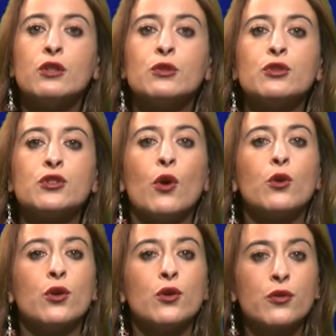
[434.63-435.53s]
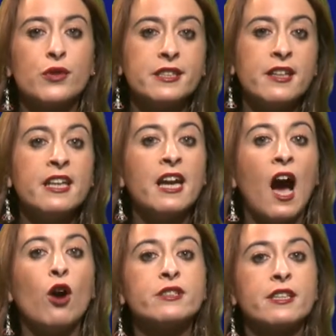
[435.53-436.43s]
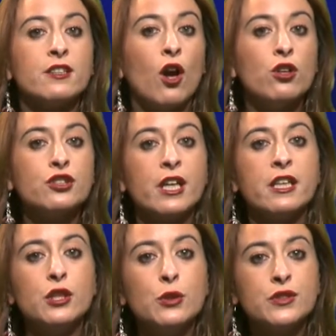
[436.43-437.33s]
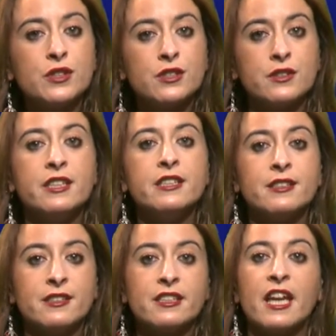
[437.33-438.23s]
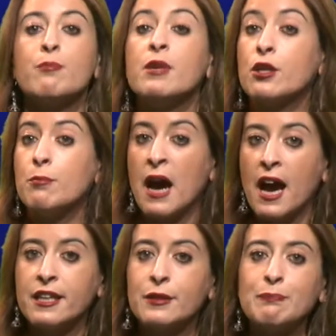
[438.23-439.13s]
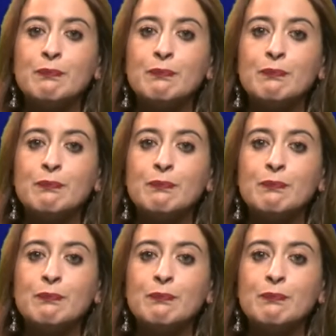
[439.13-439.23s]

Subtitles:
to show concretely how technology and users' needs can be combined.